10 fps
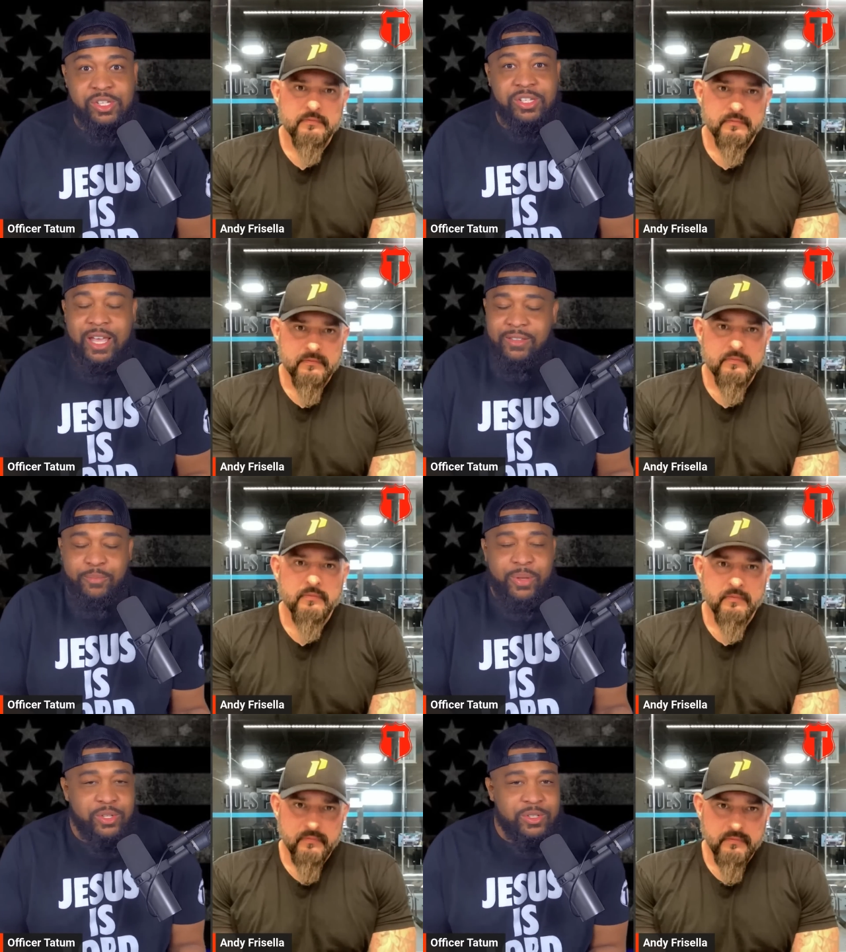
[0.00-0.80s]
Speaker 1: She she had
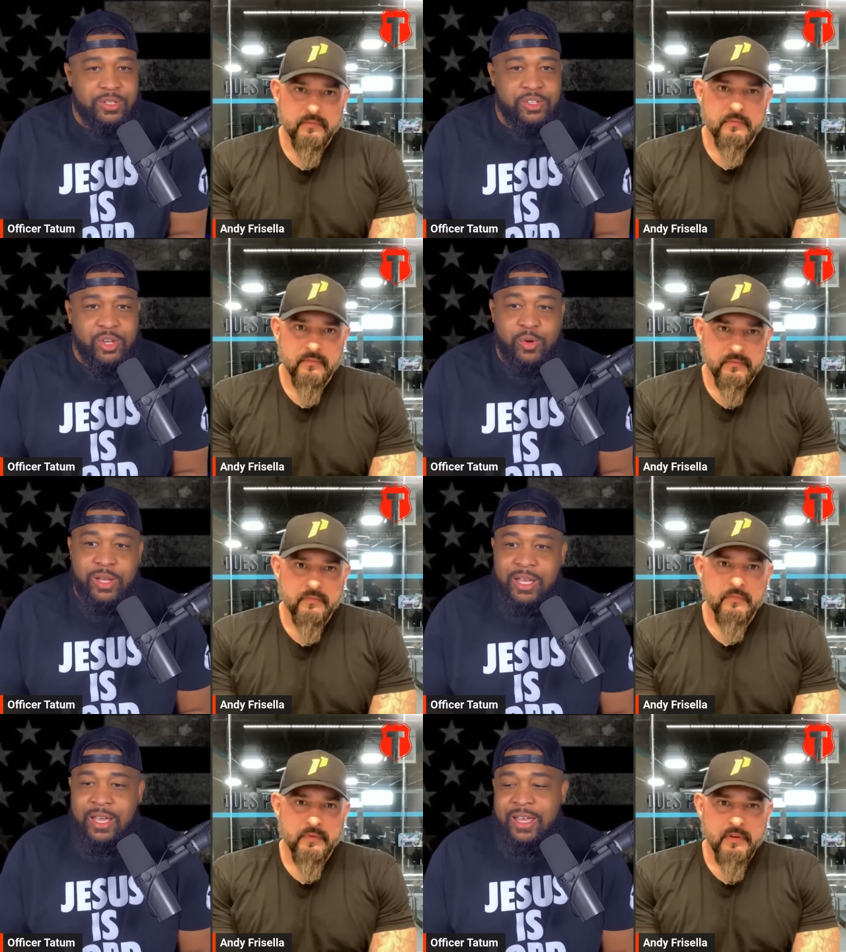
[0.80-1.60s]
the pictures to
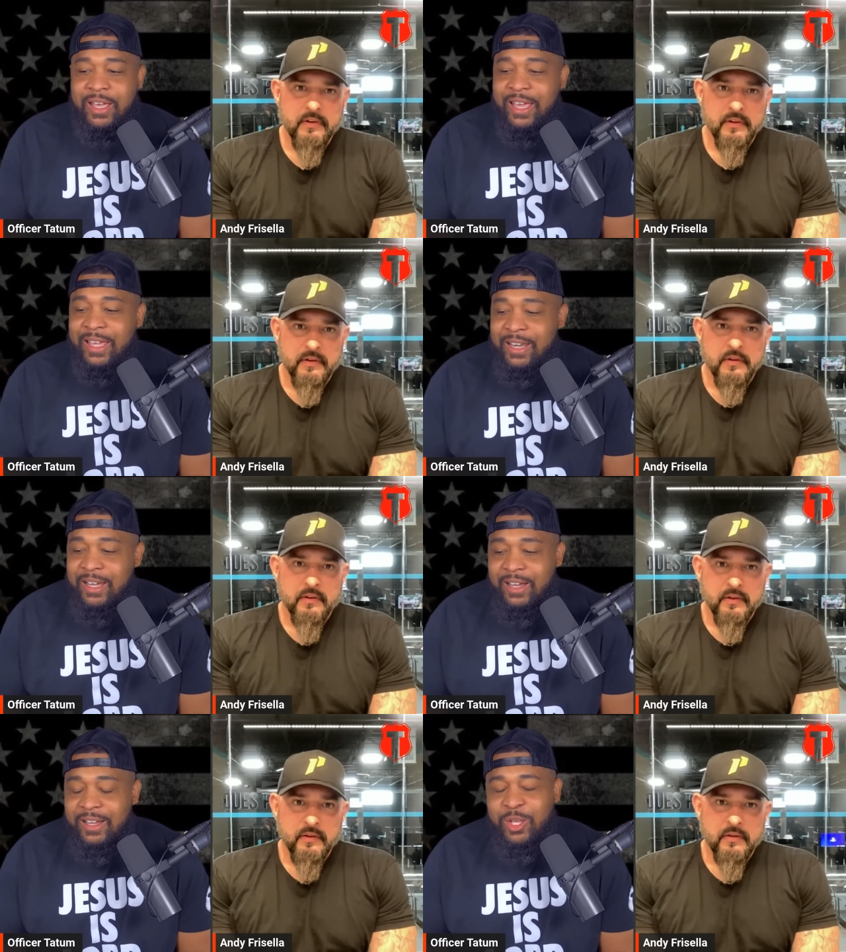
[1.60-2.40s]
show it, and
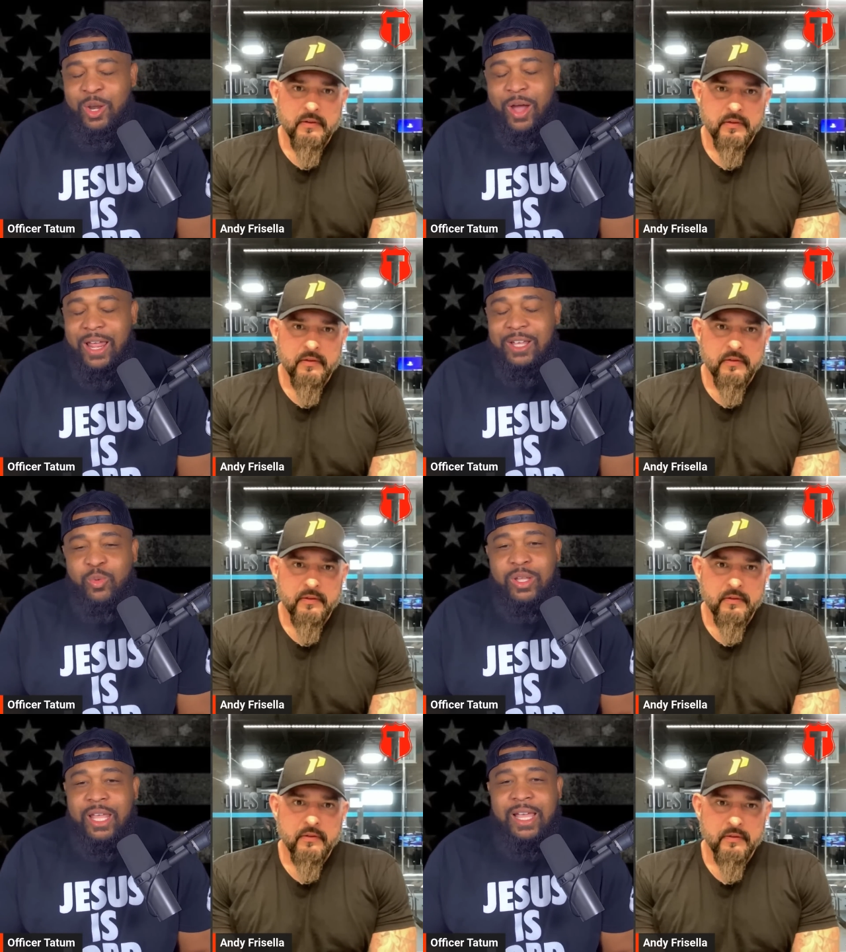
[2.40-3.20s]
uh, you know, I,
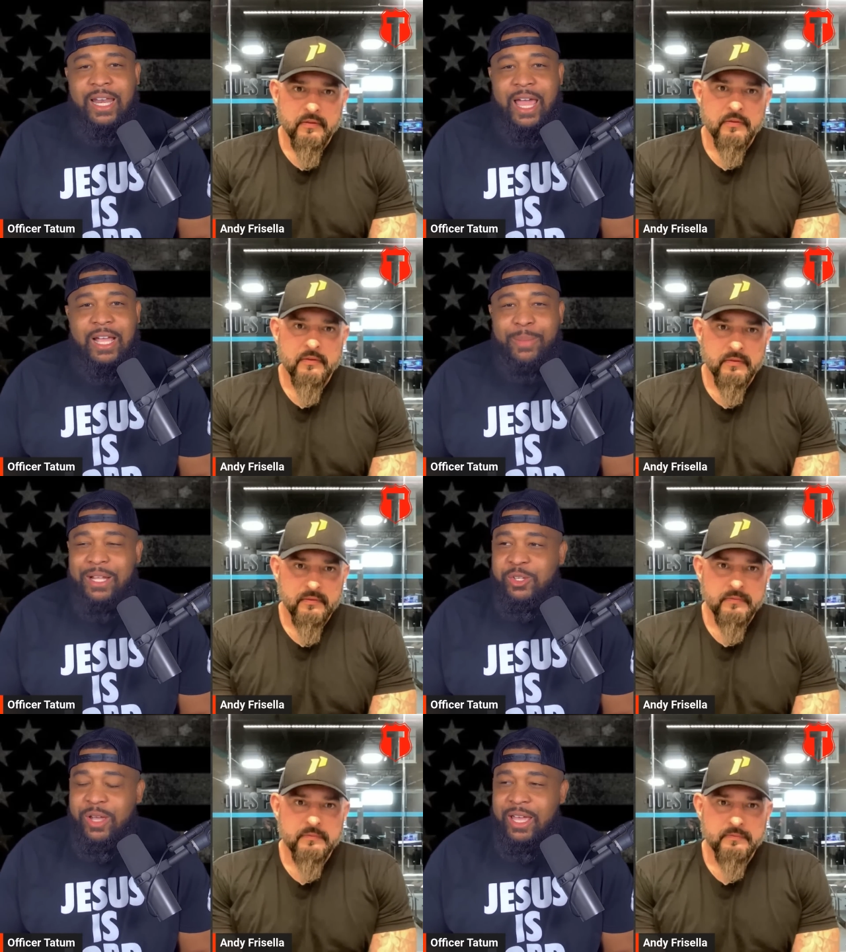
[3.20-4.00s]
that's one thing I like
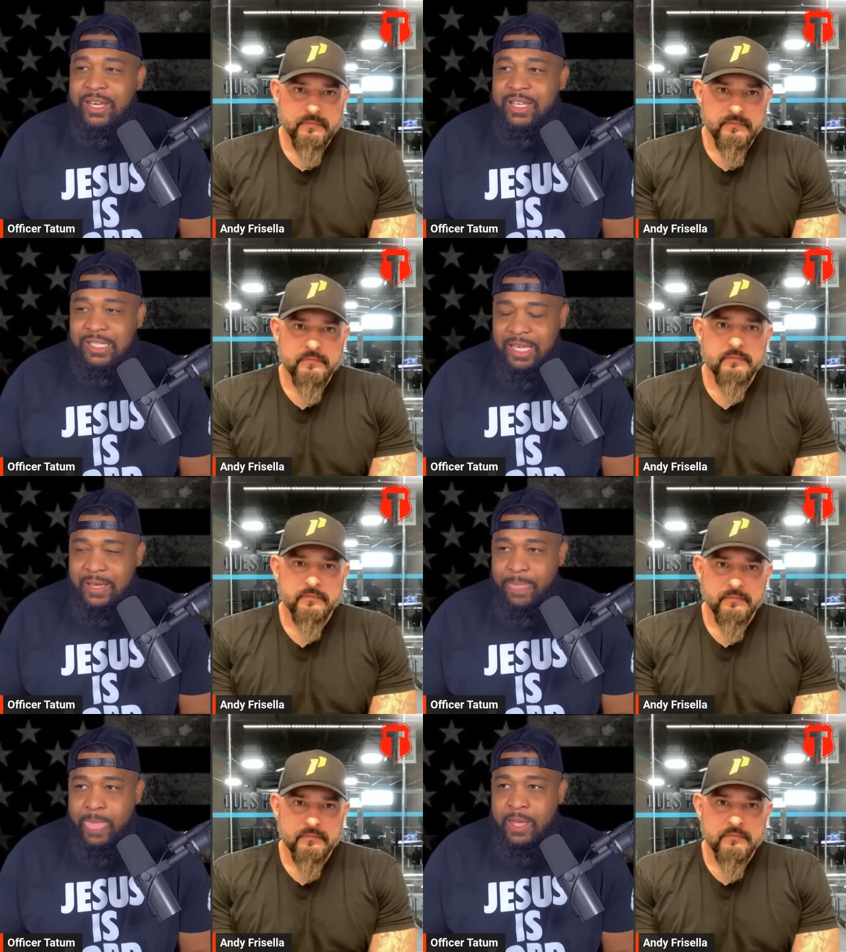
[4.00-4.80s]
about you, Andy, is
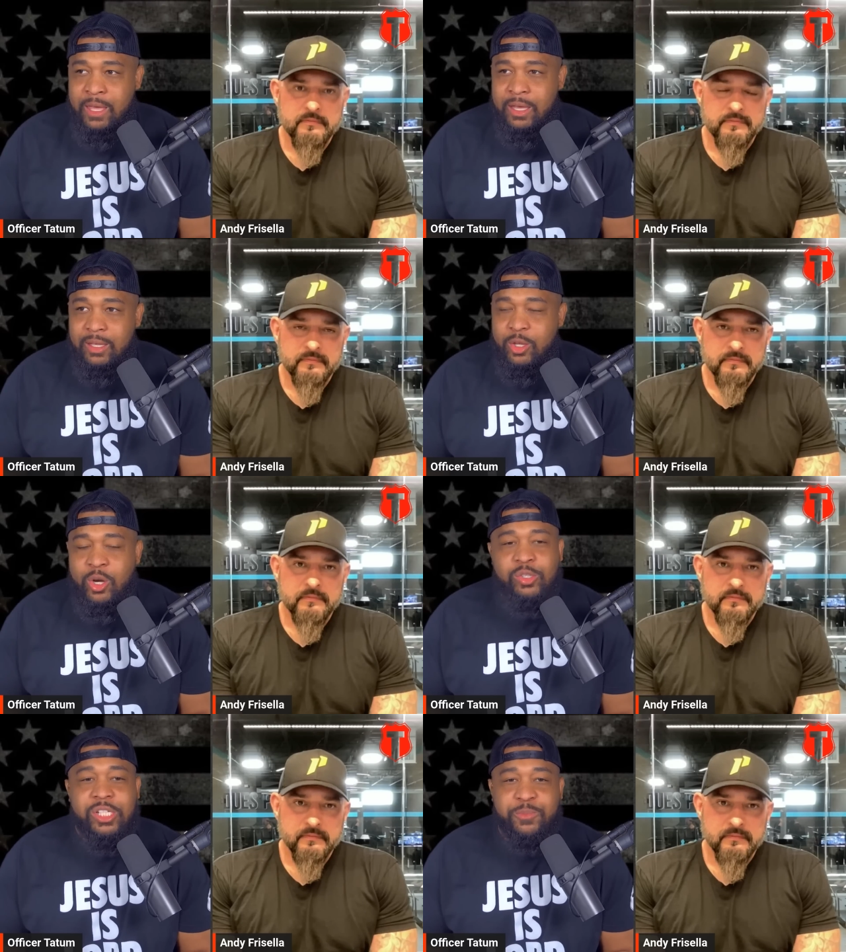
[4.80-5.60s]
that
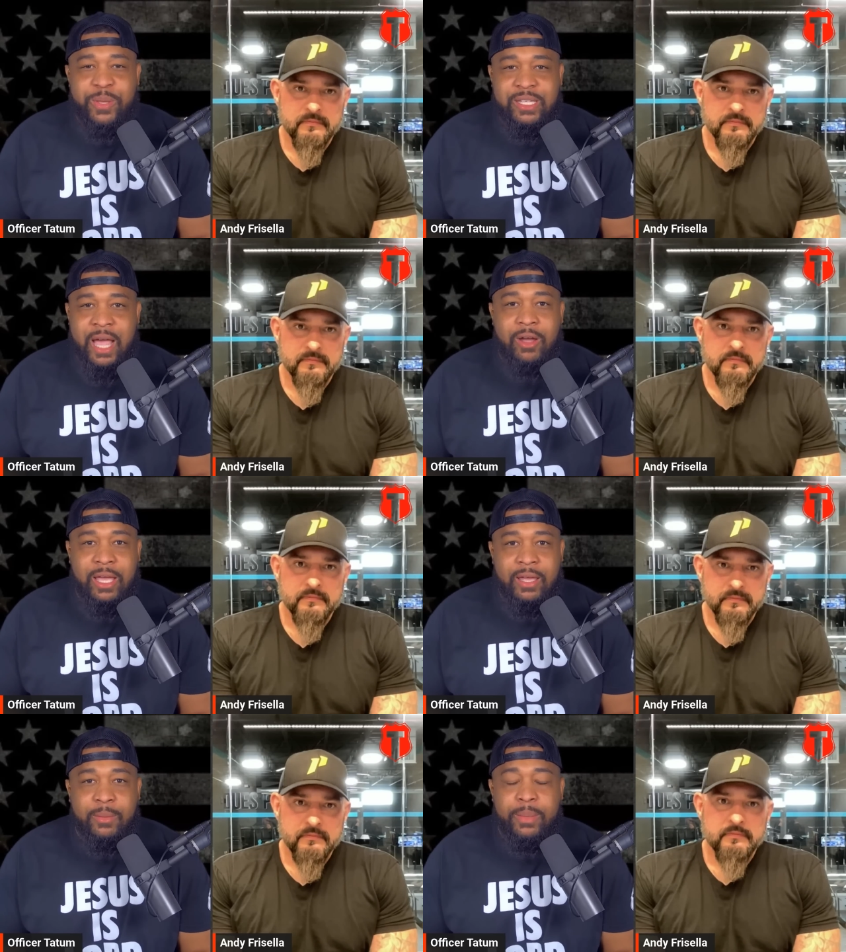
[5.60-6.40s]
you don't just be
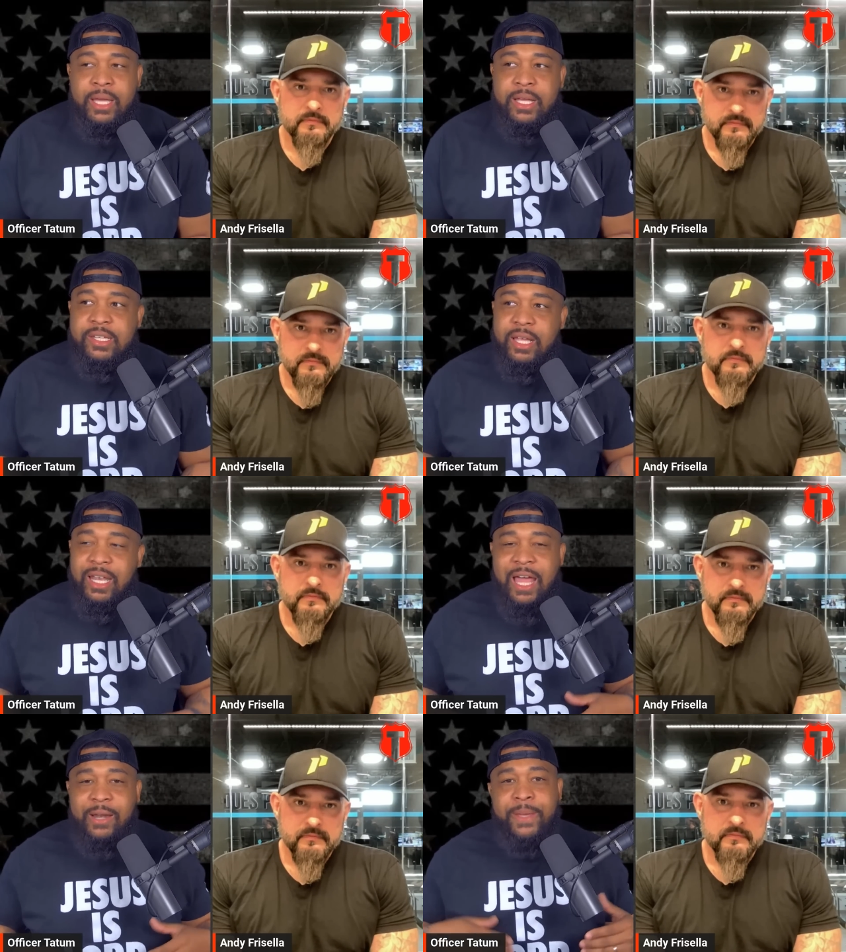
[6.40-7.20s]
talking because
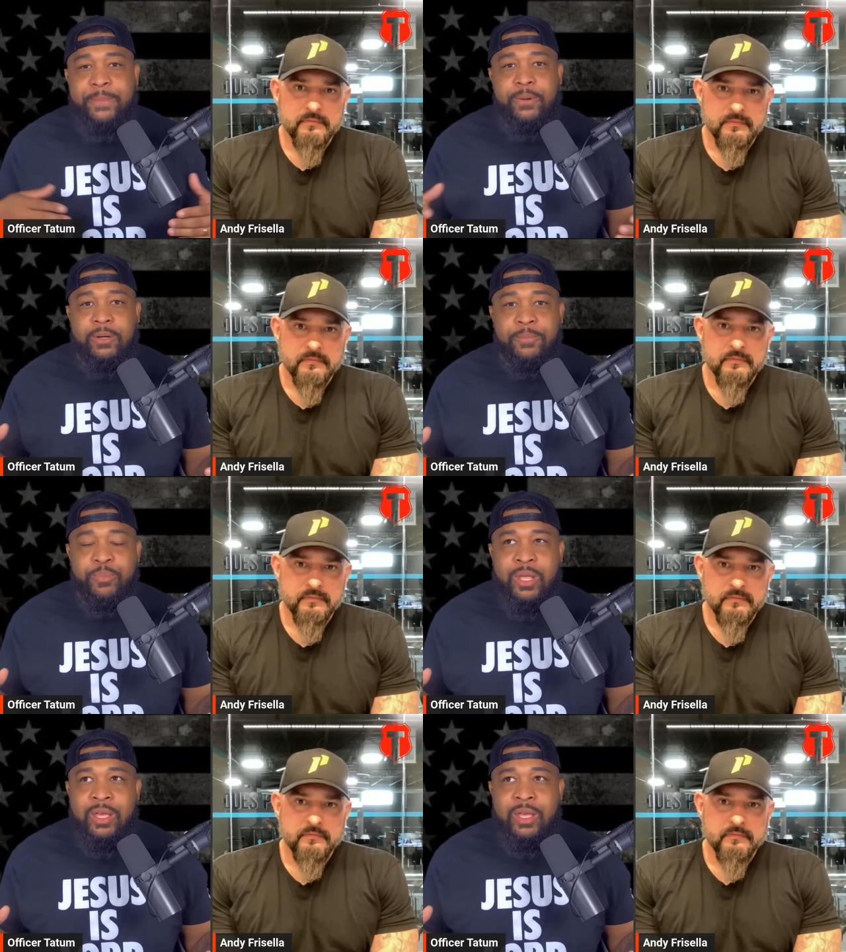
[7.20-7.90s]
a lot of people